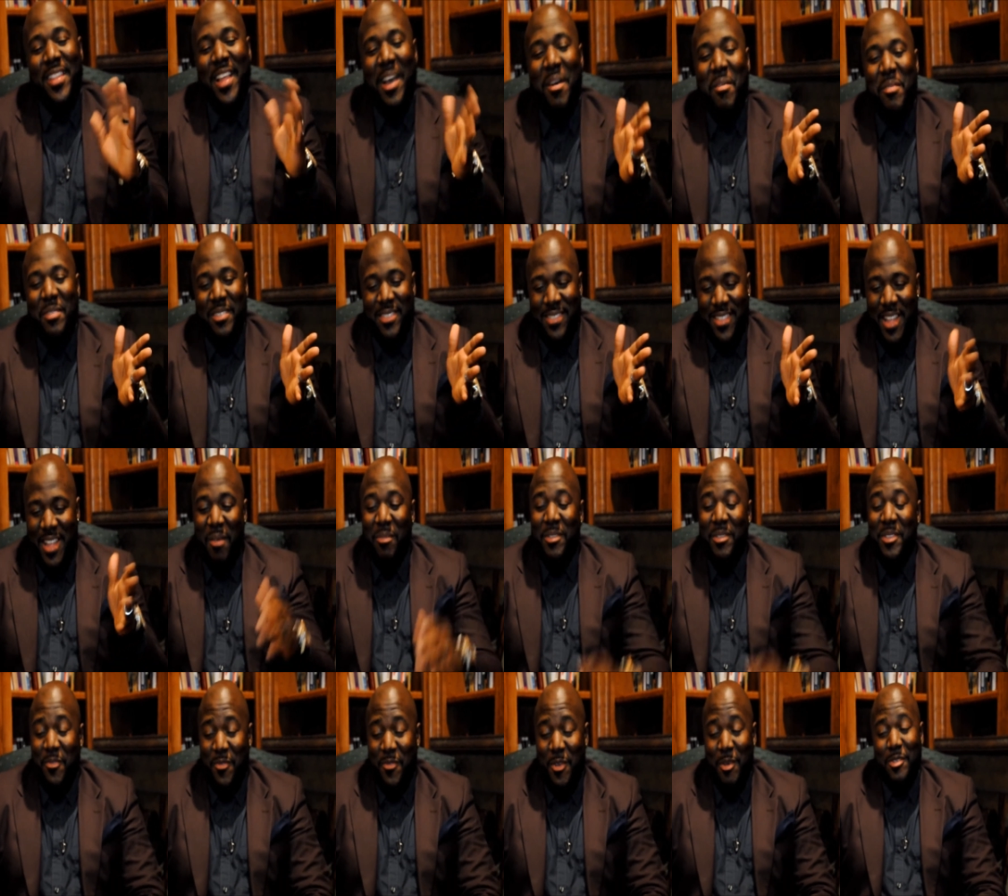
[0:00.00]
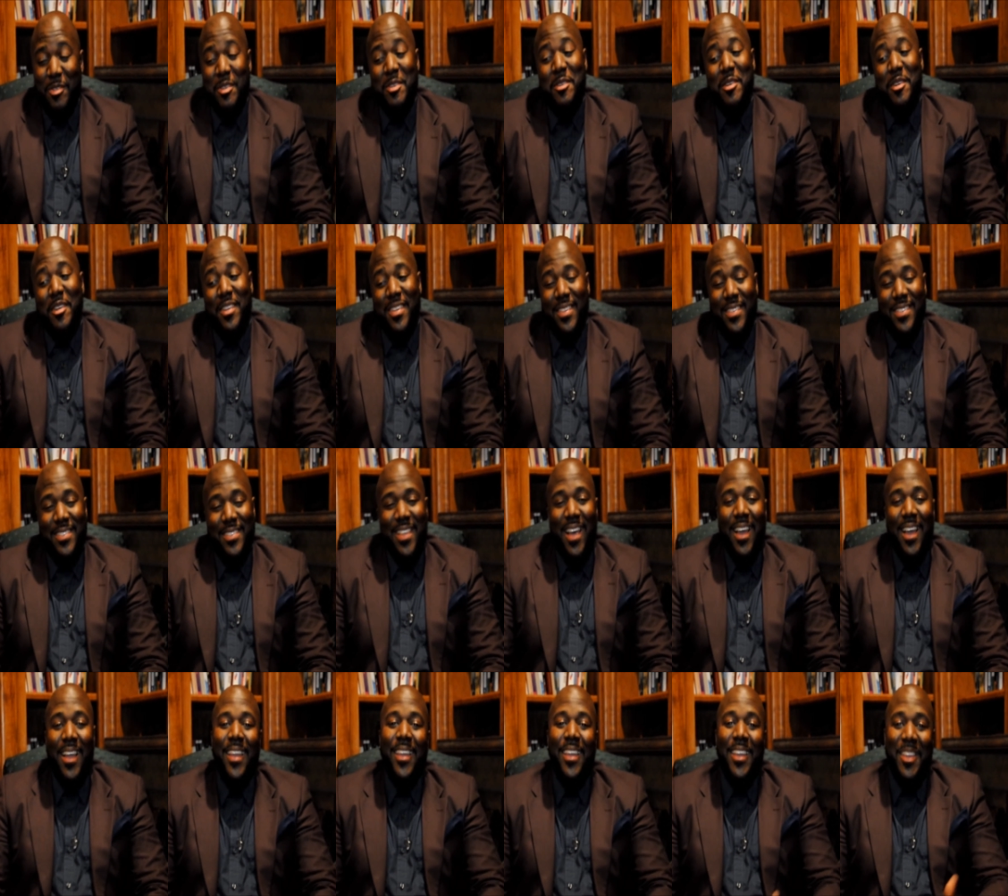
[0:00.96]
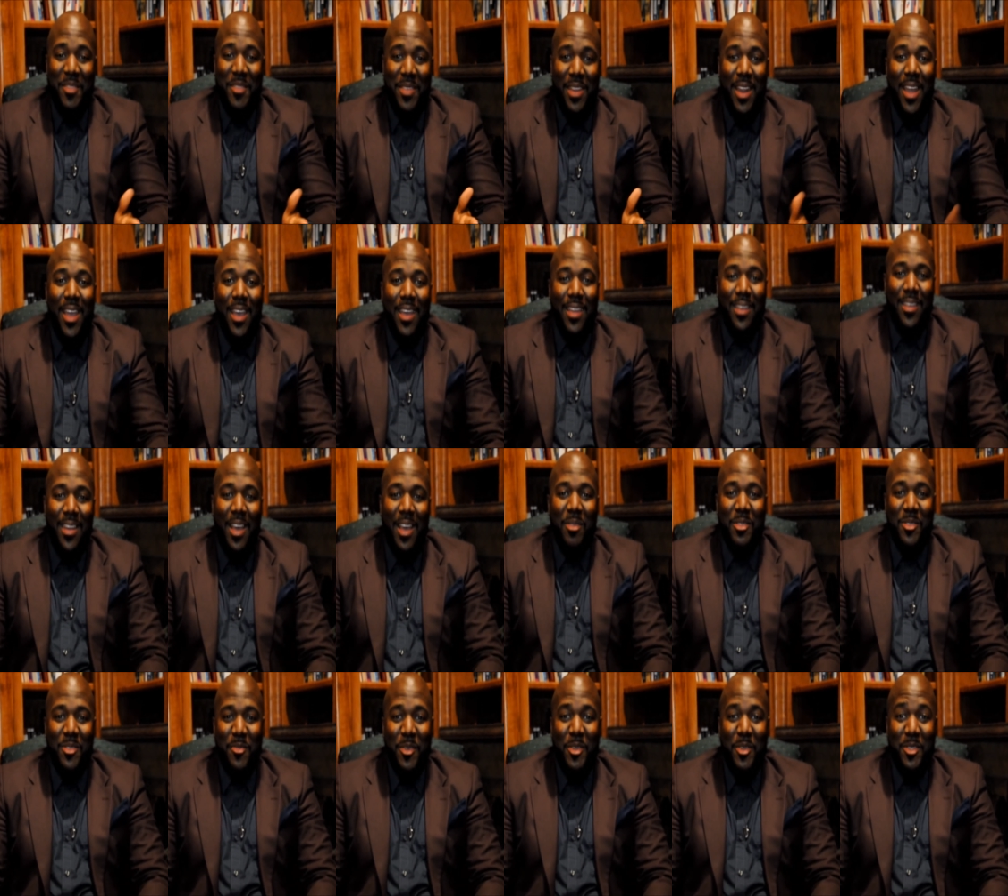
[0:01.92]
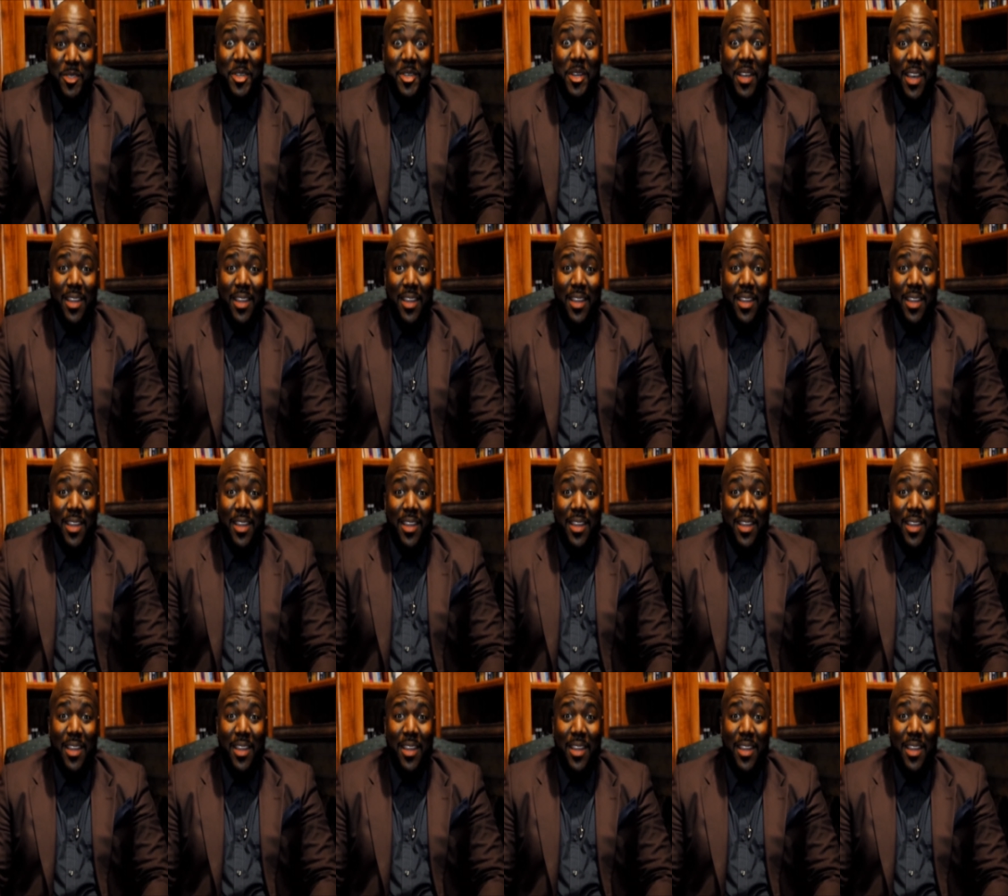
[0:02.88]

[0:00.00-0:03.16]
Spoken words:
was the first hook. So I can give you that. That was the first hook.